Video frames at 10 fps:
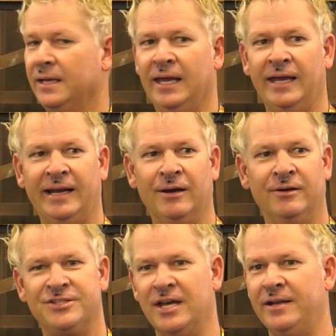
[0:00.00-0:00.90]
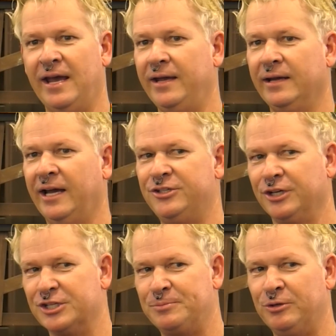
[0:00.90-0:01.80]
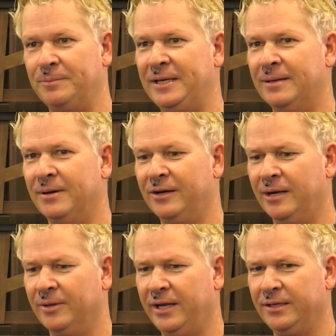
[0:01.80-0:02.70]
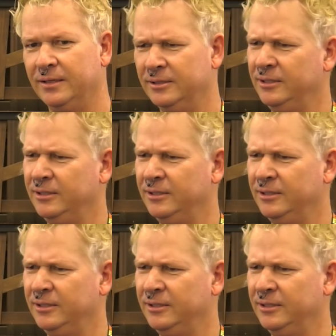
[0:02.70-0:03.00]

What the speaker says: And Sunday, I took a spoon of peanut butter, and I'm like,